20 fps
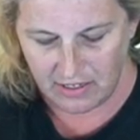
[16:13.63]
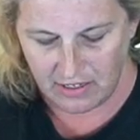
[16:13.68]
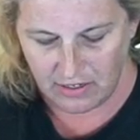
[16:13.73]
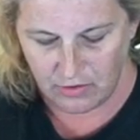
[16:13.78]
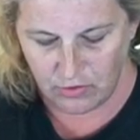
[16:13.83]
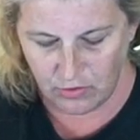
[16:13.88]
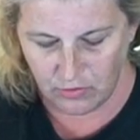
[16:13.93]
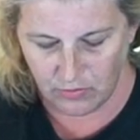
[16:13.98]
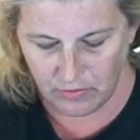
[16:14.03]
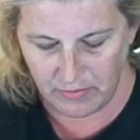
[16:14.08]

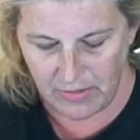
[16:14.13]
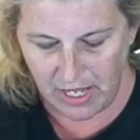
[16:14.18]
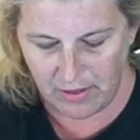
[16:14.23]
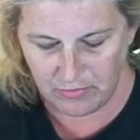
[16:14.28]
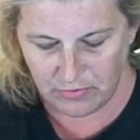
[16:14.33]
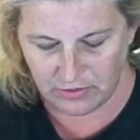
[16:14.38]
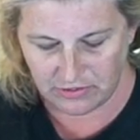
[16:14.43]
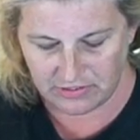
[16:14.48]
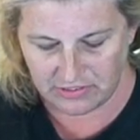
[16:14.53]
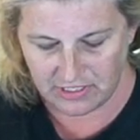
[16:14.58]
who
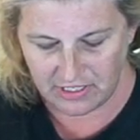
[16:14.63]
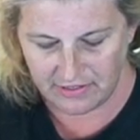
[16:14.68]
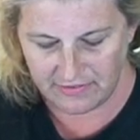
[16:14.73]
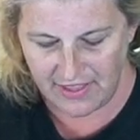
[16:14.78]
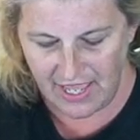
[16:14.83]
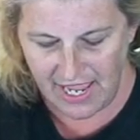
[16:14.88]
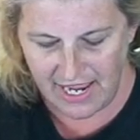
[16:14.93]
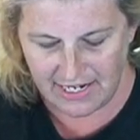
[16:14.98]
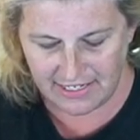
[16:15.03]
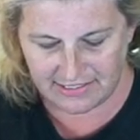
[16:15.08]
remembers?
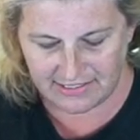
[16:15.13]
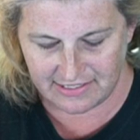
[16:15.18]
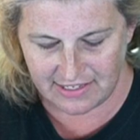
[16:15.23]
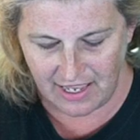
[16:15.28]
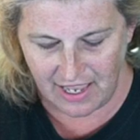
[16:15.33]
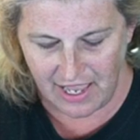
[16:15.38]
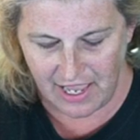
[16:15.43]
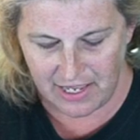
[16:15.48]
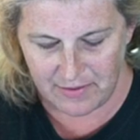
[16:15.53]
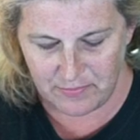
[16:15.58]
Thanks,
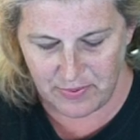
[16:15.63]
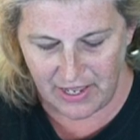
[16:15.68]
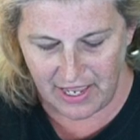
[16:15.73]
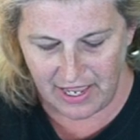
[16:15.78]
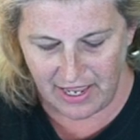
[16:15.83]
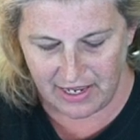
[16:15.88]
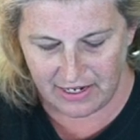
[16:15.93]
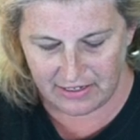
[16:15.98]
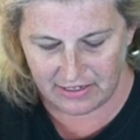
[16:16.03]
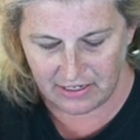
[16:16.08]

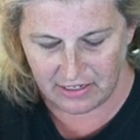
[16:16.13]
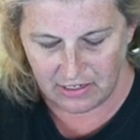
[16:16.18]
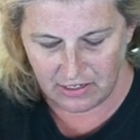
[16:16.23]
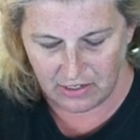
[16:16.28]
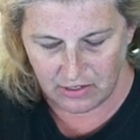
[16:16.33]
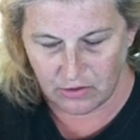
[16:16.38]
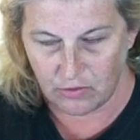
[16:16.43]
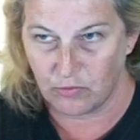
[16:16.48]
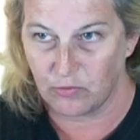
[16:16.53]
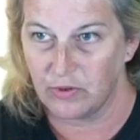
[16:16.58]
iPad
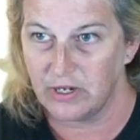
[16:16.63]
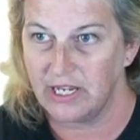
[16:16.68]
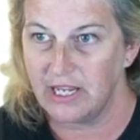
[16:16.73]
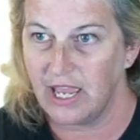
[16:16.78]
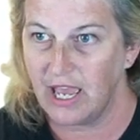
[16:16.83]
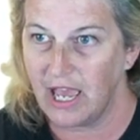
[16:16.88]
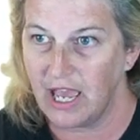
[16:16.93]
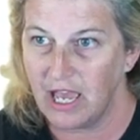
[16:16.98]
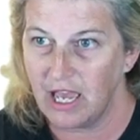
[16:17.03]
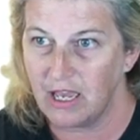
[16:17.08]

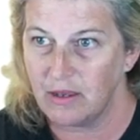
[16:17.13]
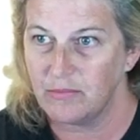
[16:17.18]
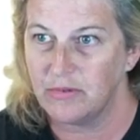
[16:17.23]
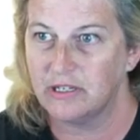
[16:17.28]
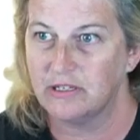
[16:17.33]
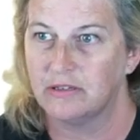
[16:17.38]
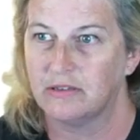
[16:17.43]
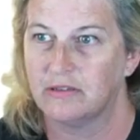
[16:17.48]
rehab.